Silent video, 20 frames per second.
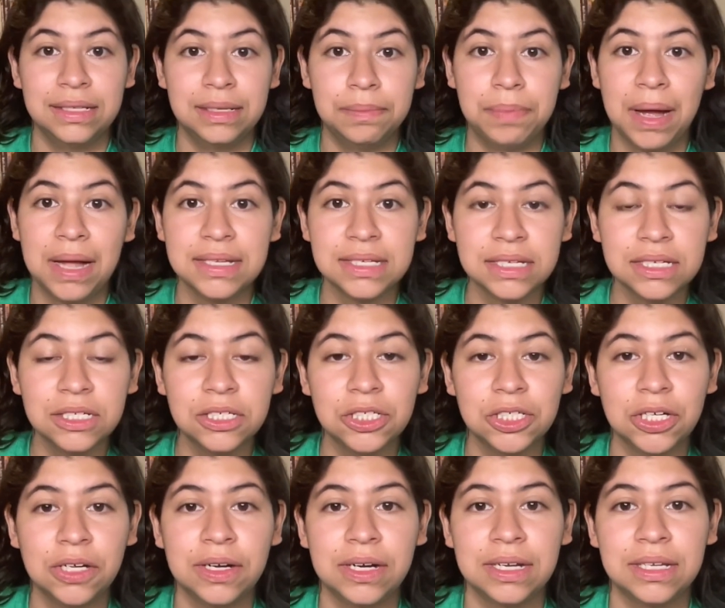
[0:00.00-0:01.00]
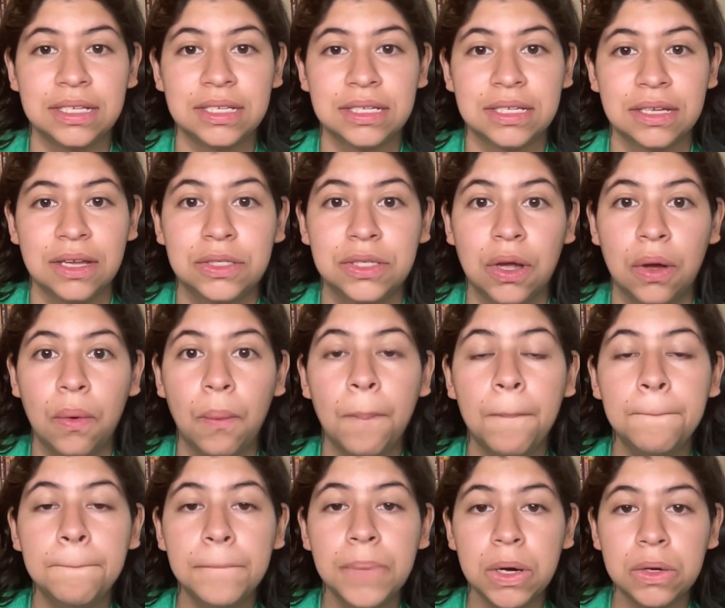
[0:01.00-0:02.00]
Deposit insurance. So
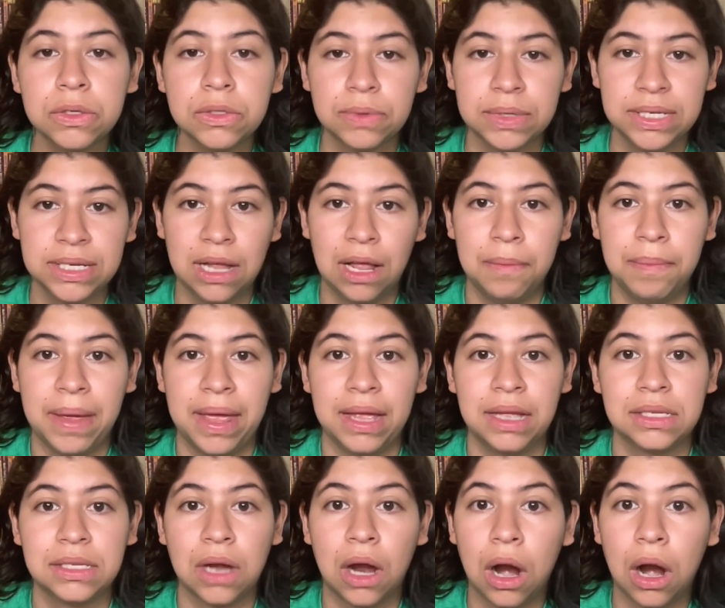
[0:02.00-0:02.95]
most retail banks